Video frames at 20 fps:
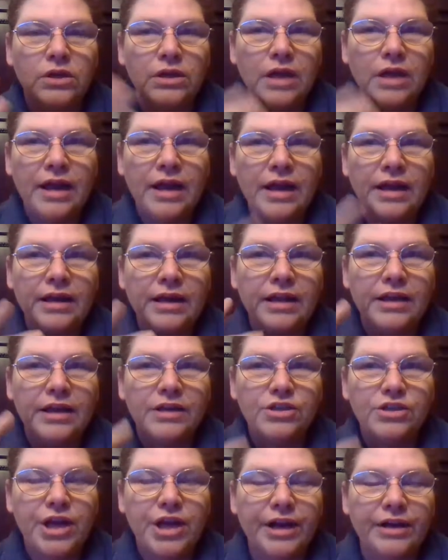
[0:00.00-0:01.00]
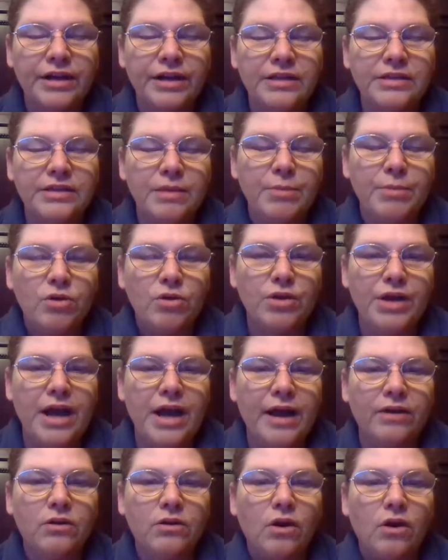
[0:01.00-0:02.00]
I got to get it checked next time I go to the
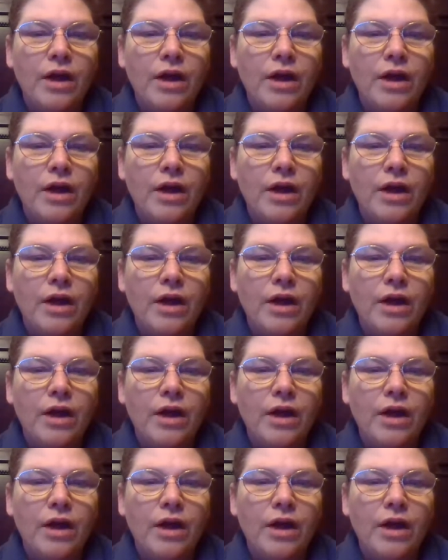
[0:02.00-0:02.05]
doctor.